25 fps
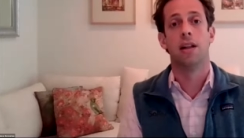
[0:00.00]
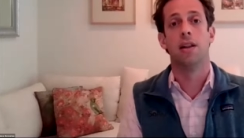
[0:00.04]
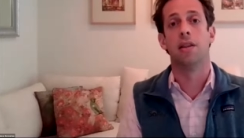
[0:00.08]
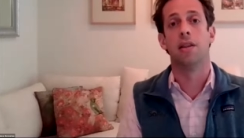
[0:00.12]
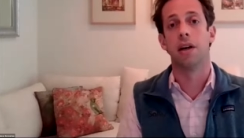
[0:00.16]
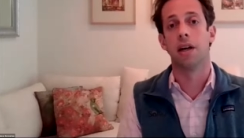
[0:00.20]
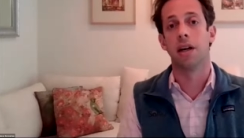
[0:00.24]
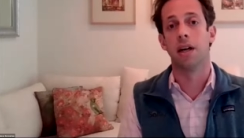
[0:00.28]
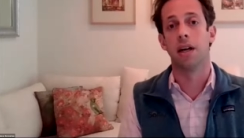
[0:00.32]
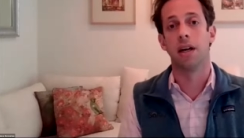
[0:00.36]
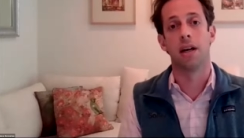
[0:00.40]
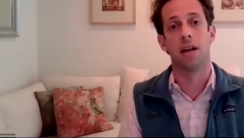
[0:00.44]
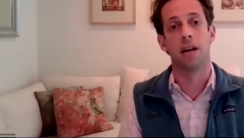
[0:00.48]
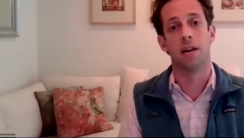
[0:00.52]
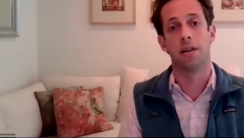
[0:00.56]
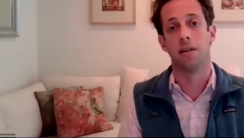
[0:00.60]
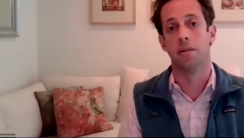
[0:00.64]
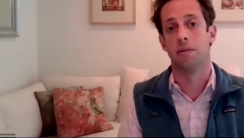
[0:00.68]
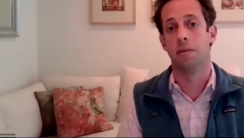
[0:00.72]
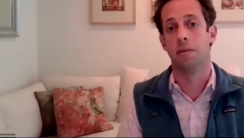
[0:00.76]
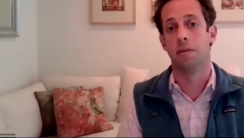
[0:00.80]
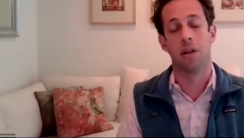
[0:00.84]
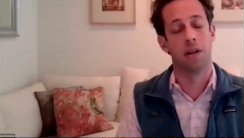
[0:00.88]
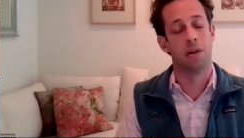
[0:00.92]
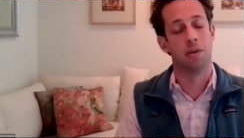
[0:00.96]

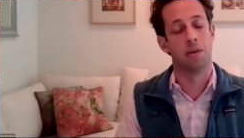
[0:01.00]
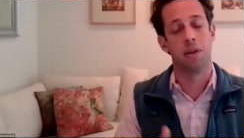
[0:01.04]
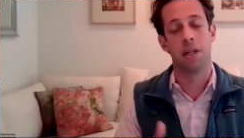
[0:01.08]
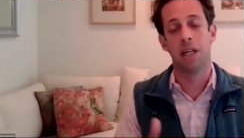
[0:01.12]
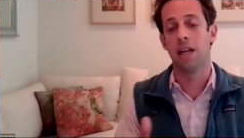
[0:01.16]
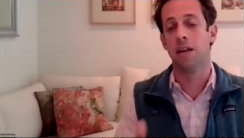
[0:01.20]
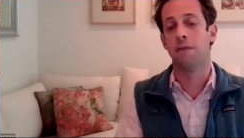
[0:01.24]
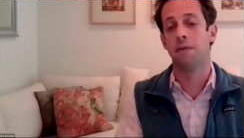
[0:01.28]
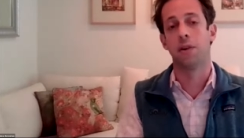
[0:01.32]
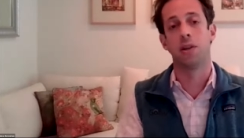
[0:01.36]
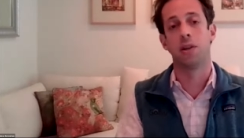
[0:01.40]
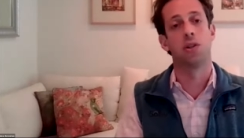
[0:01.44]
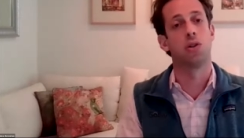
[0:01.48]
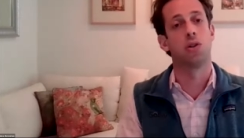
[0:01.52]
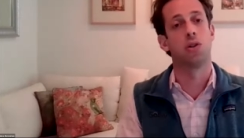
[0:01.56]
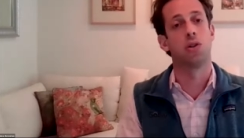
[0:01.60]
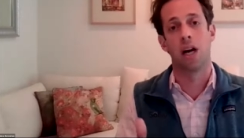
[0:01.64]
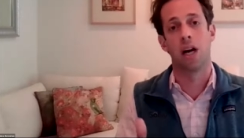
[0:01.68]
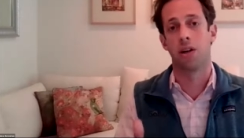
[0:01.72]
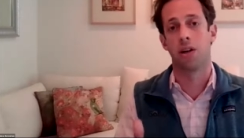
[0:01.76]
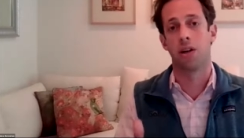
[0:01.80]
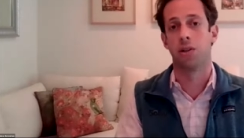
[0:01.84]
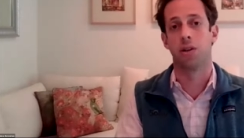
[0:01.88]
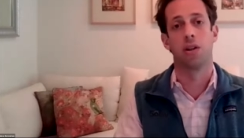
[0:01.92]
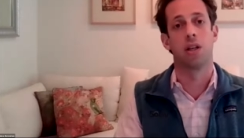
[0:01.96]
the
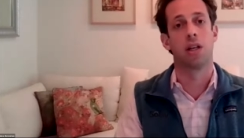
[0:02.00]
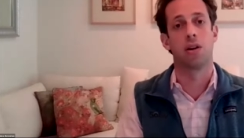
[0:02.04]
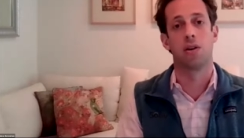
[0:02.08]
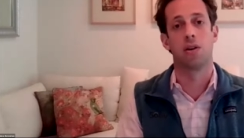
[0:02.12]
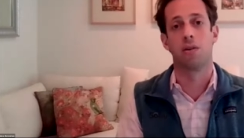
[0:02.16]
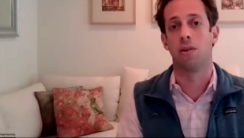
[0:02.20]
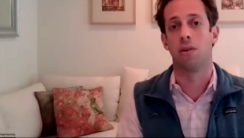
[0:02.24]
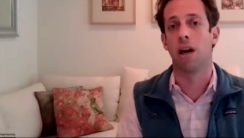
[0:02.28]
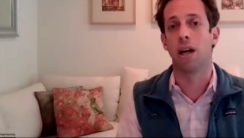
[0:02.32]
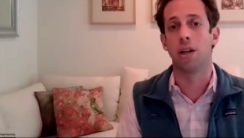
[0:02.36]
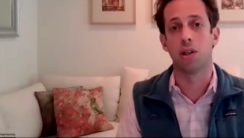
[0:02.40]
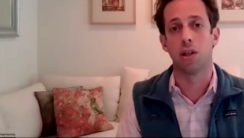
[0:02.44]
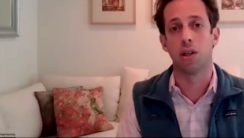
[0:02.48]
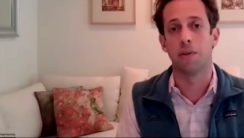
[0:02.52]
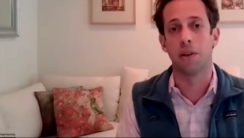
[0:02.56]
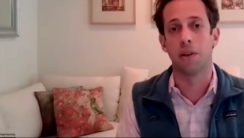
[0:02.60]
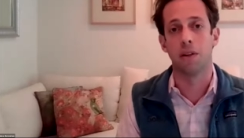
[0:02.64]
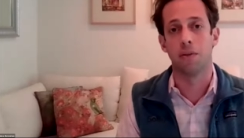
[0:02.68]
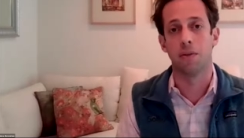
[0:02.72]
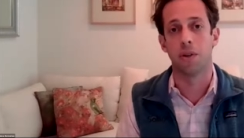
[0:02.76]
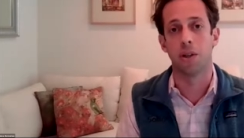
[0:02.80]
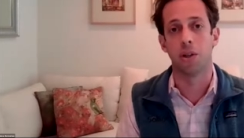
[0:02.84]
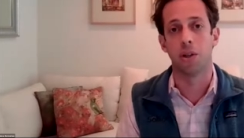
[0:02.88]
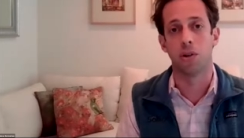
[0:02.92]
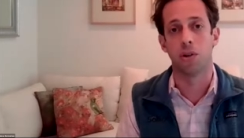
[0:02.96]
infrastructure, the crush of
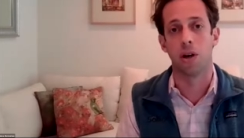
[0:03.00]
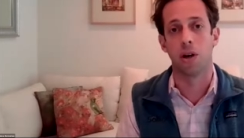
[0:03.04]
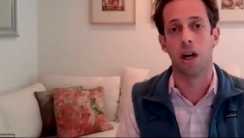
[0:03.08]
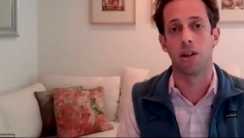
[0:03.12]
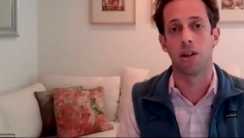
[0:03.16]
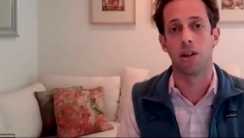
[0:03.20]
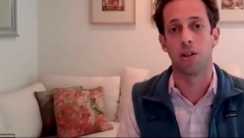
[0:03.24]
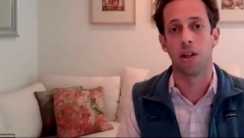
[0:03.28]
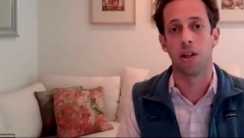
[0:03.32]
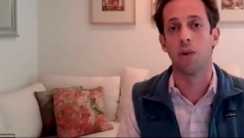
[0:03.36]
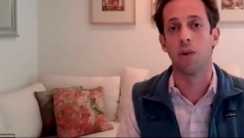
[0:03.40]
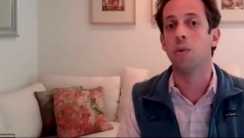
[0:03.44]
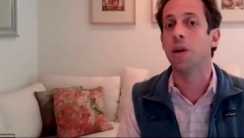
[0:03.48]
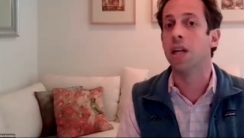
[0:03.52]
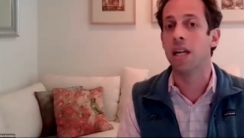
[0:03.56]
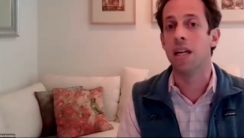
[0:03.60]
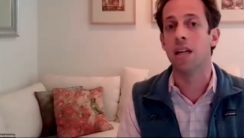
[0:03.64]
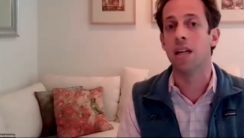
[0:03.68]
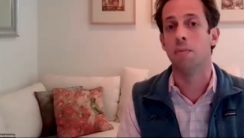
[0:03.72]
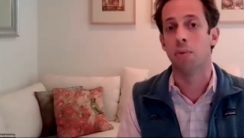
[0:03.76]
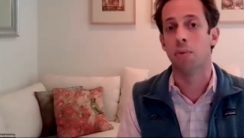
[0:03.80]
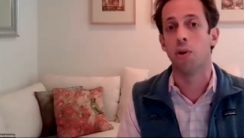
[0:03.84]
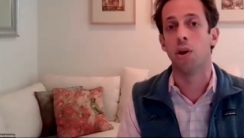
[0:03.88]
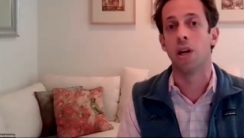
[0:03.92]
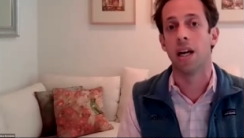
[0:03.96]
infrastructure that we
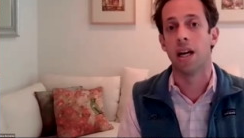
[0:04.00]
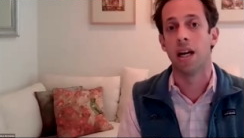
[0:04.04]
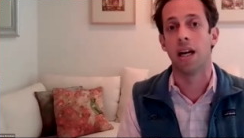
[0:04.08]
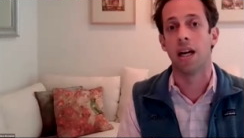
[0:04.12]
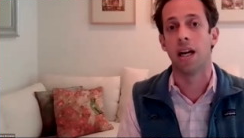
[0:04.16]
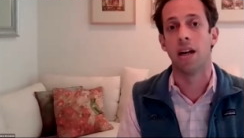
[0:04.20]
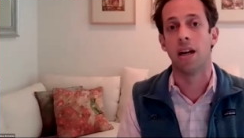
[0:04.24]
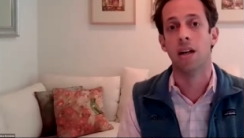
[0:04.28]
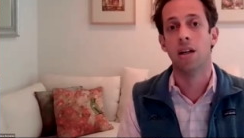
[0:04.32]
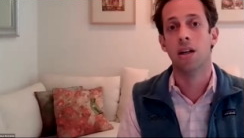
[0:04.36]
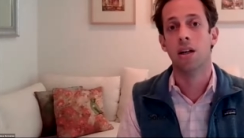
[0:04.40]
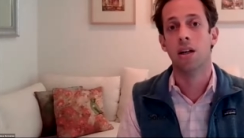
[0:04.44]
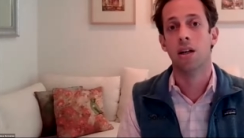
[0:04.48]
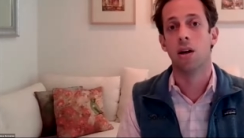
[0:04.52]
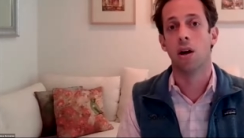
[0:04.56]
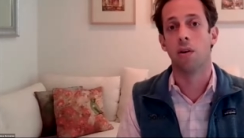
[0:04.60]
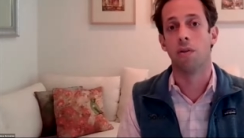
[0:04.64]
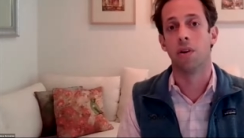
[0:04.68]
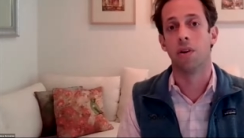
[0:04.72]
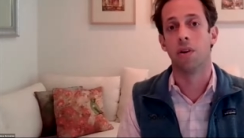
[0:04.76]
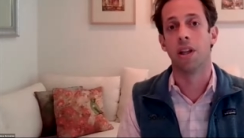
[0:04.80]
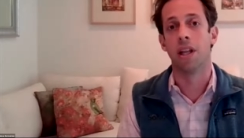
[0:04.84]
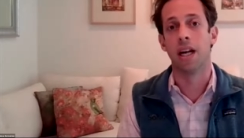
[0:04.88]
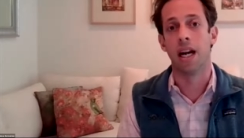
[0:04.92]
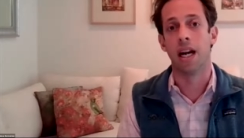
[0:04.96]
need to put in
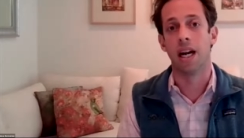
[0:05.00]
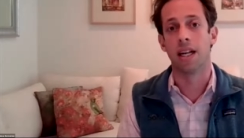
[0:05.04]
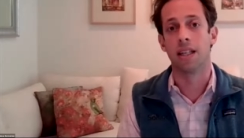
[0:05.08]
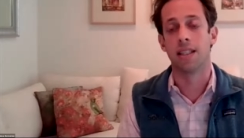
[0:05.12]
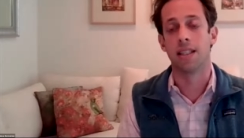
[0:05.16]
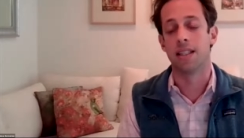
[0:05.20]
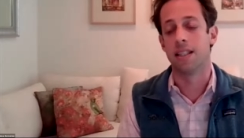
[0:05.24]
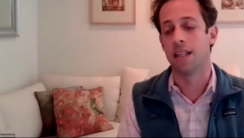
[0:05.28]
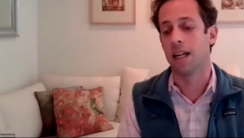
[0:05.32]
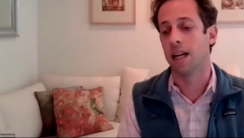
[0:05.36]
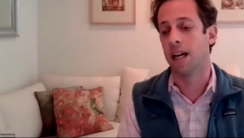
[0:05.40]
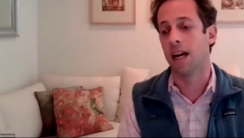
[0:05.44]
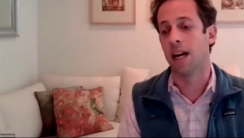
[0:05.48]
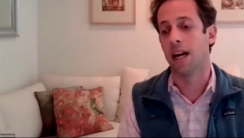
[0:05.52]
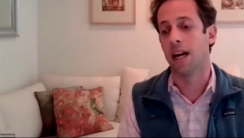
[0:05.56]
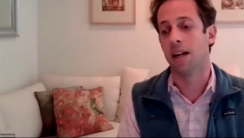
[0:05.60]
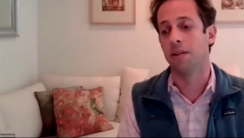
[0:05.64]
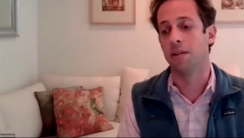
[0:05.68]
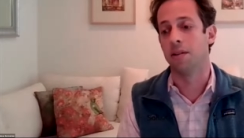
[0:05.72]
over the next